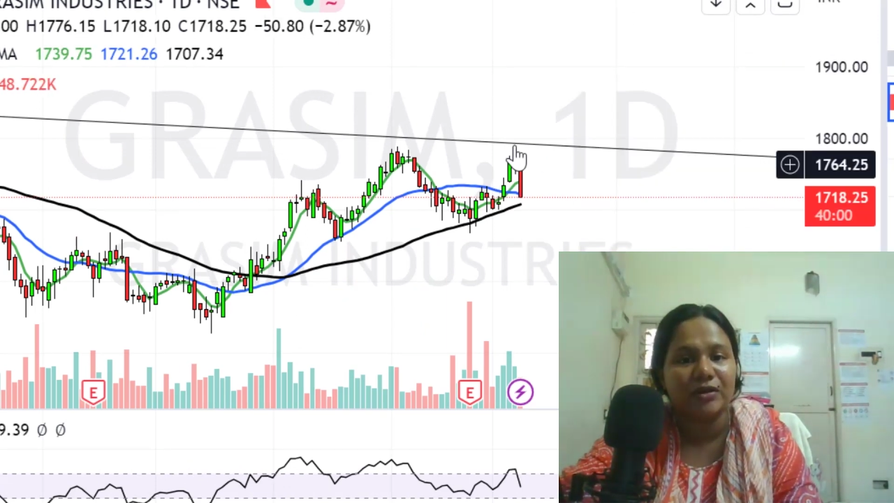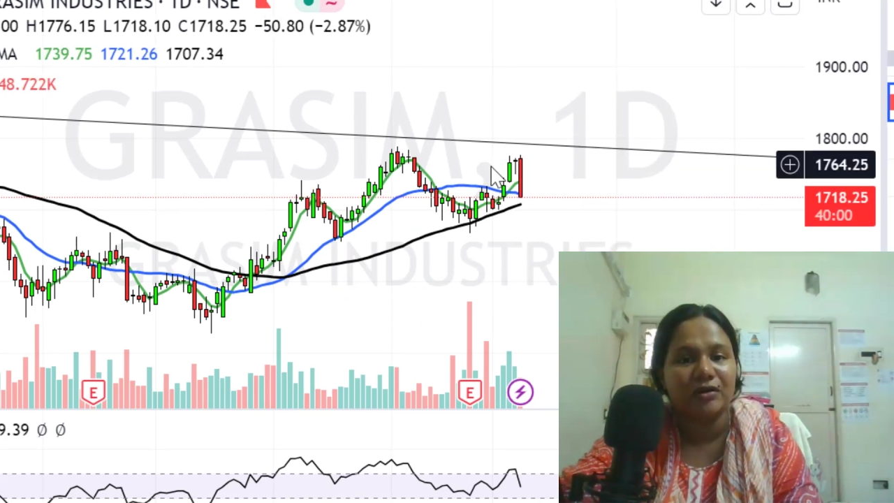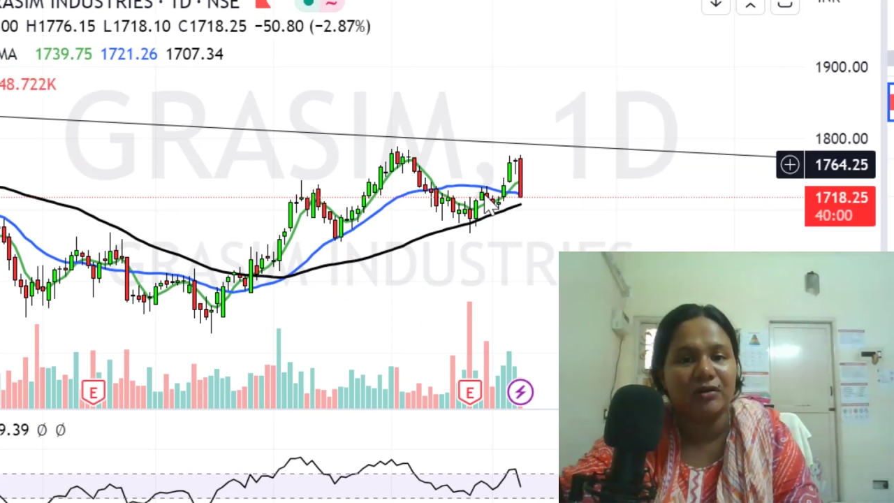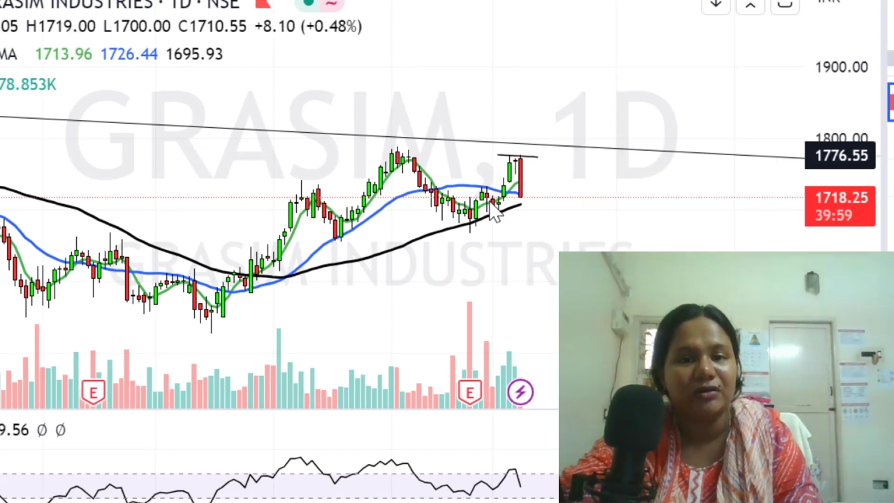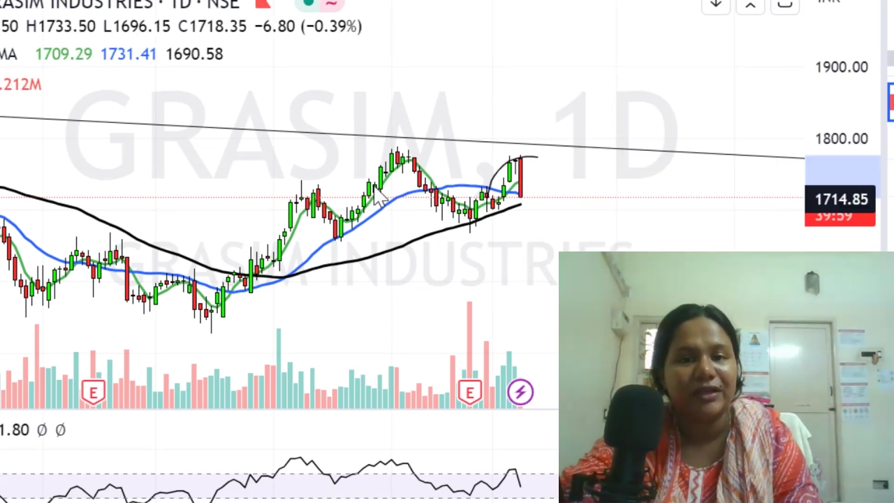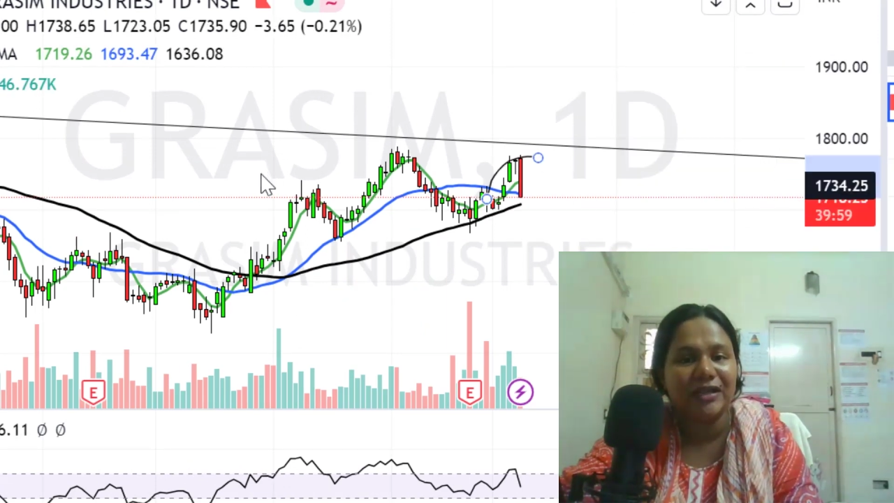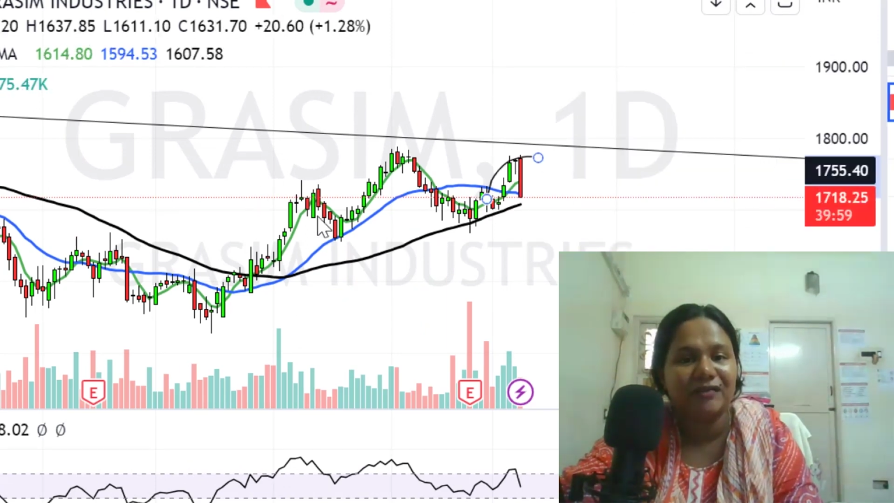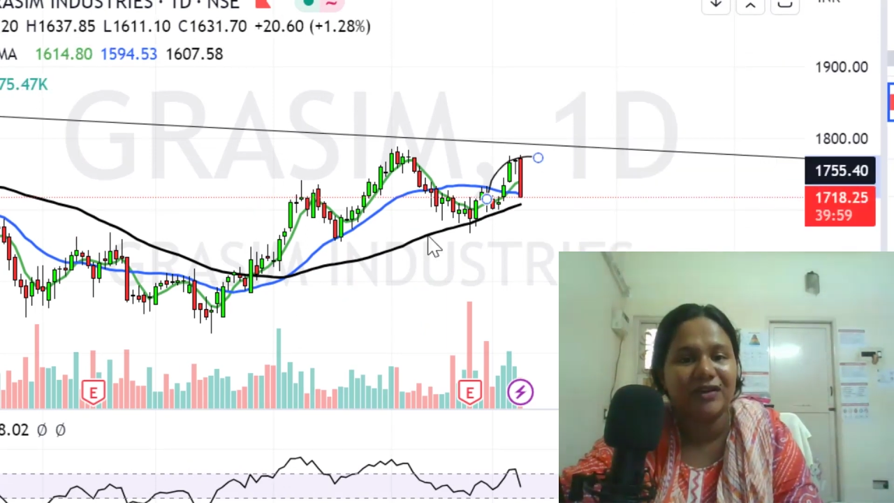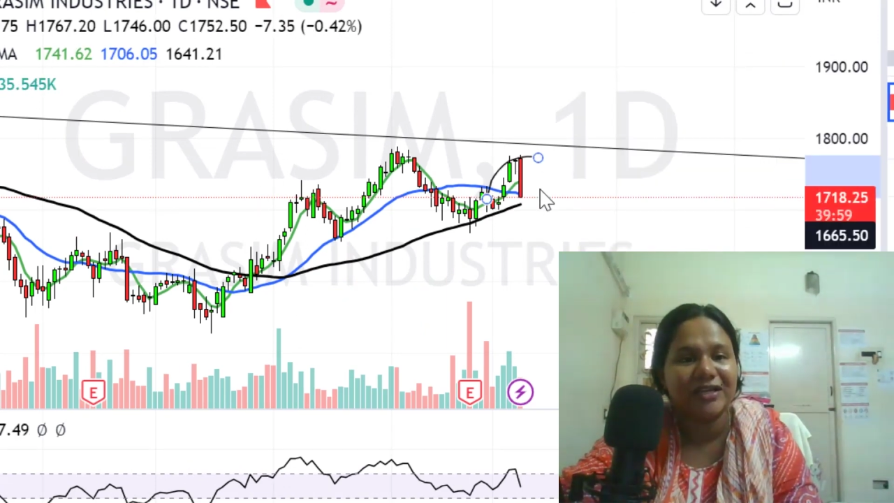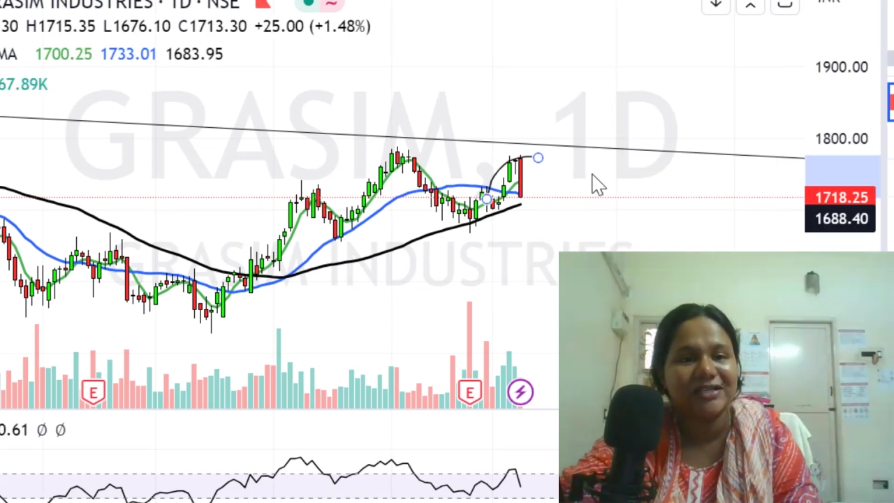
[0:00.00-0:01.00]
evening
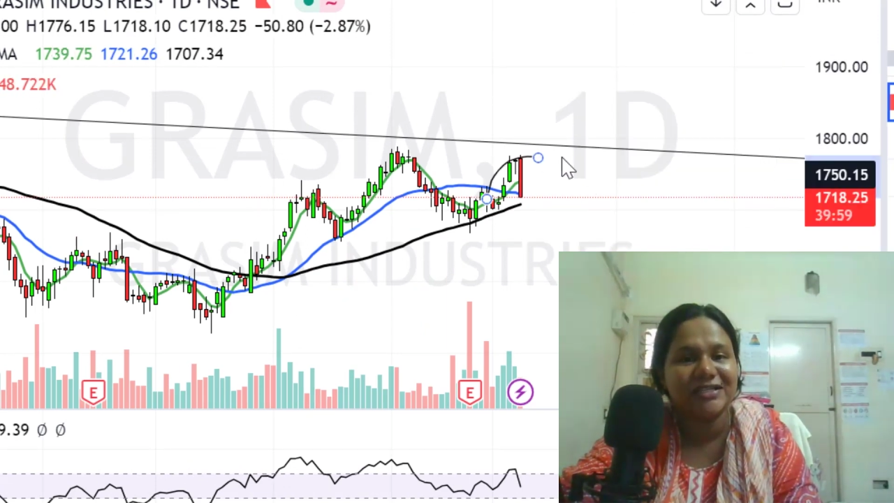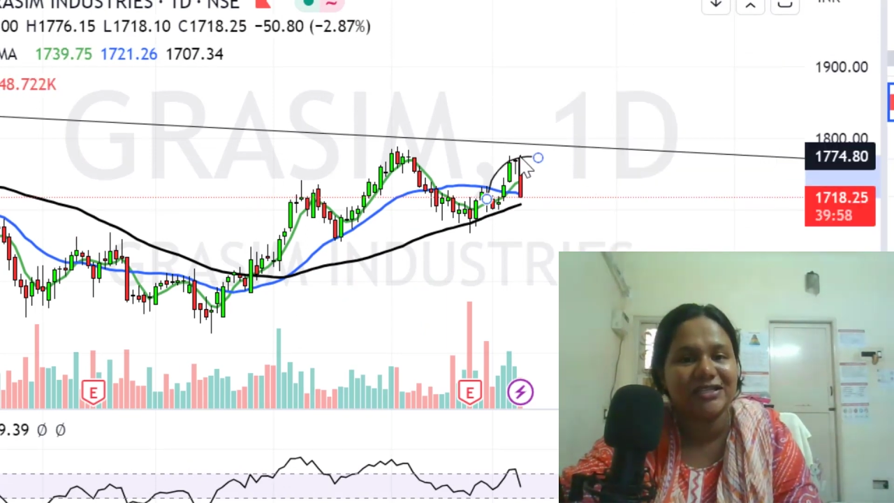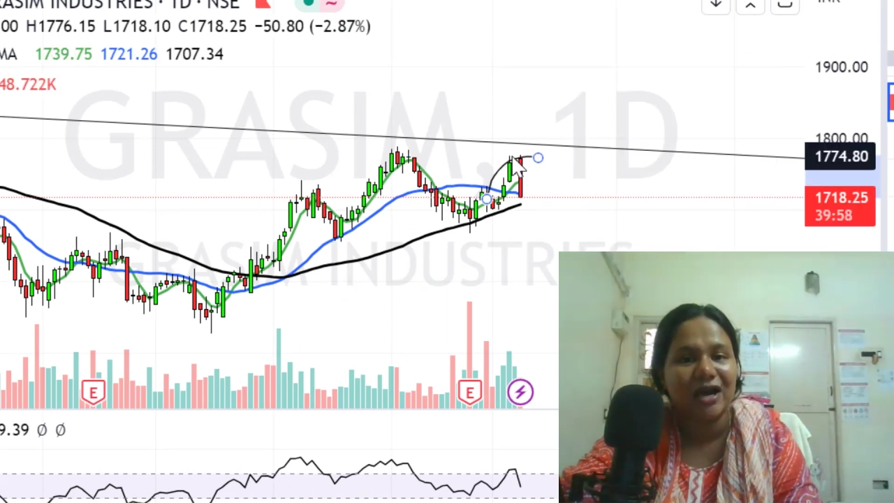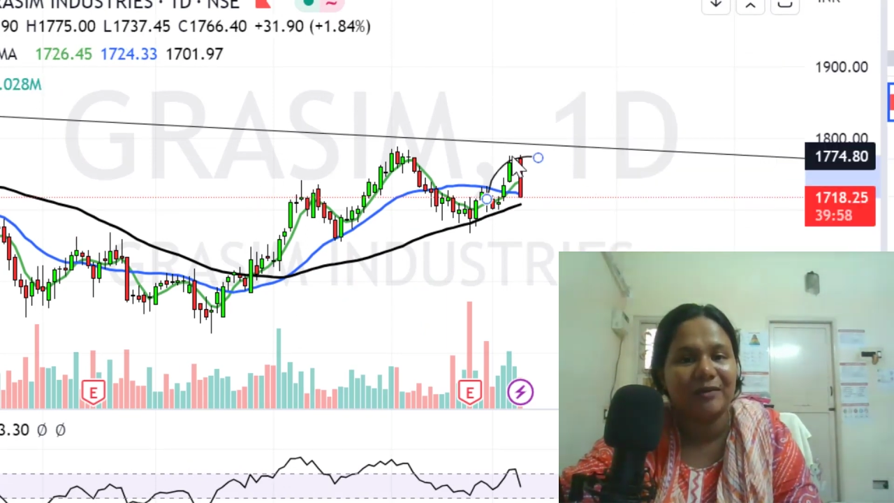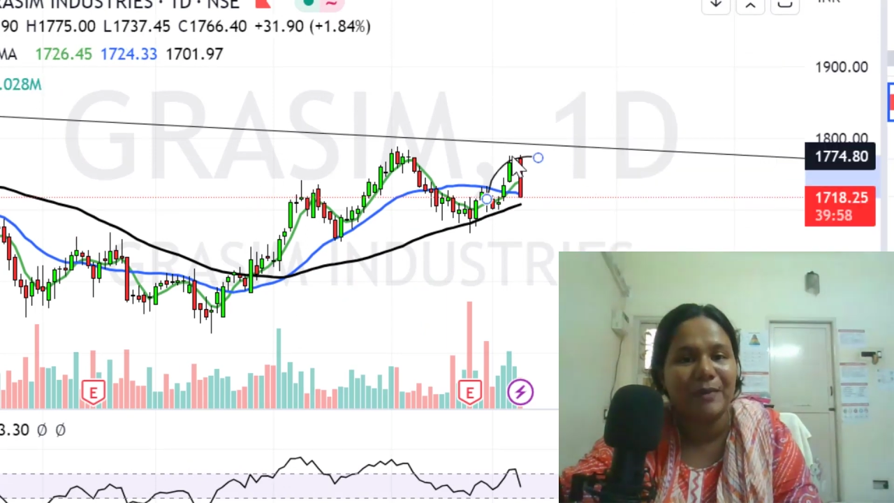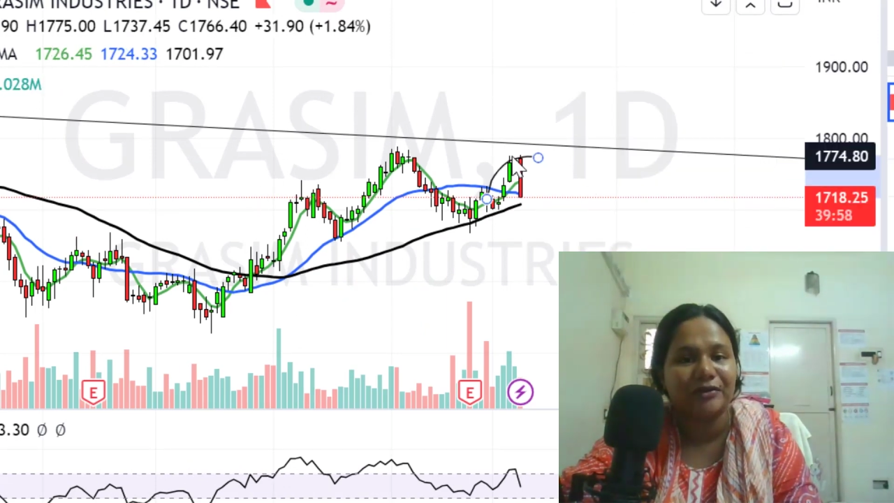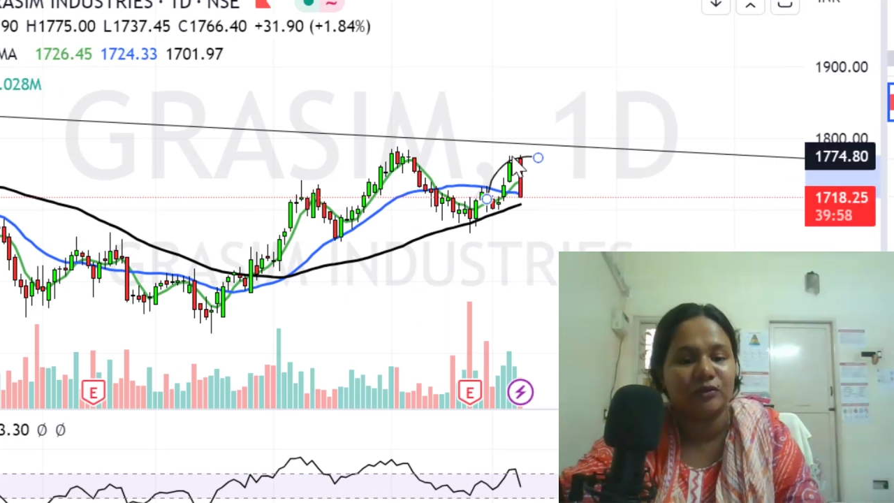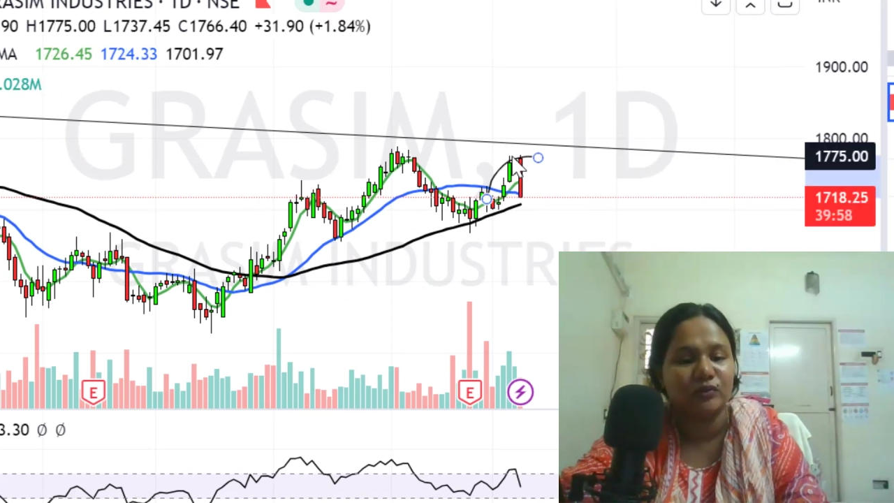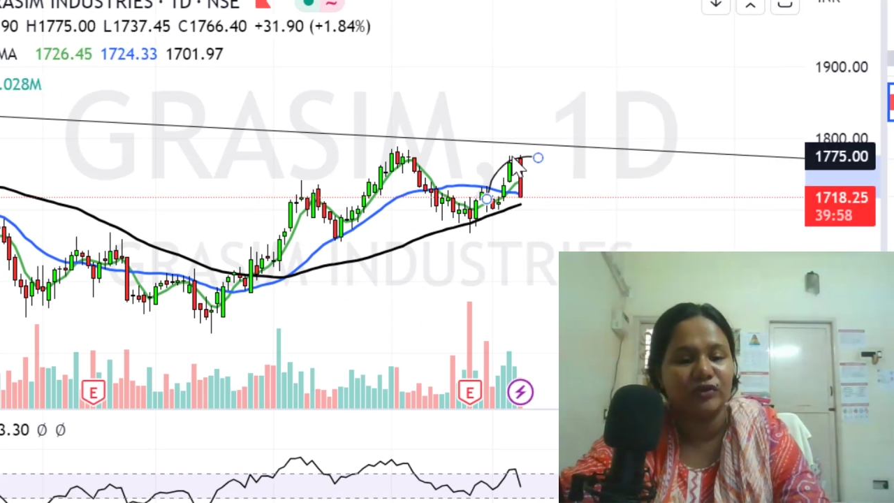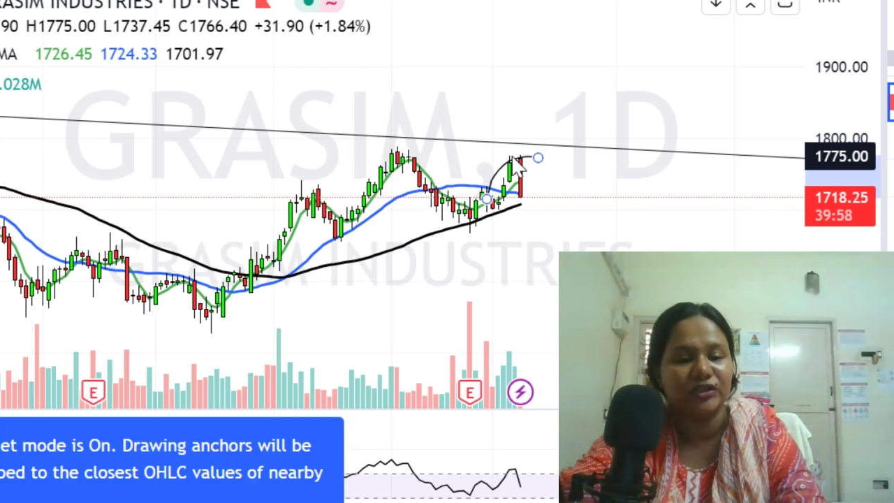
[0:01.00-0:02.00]
star pattern over
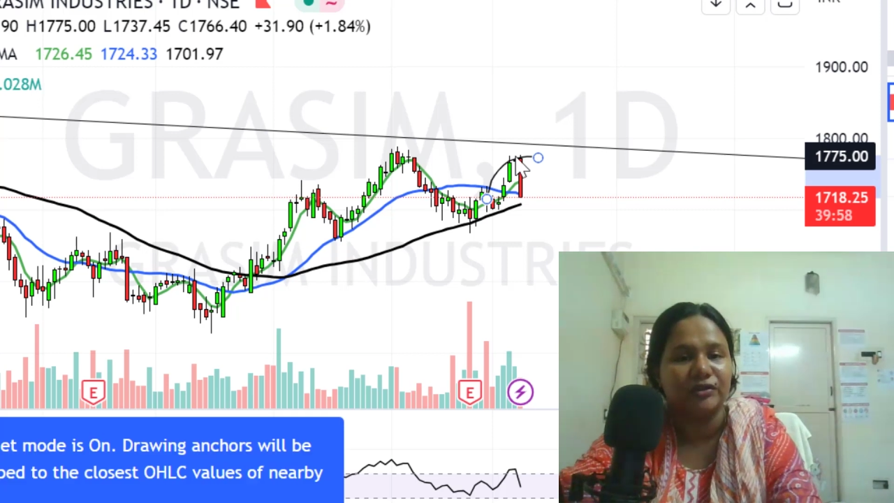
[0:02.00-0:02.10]
here.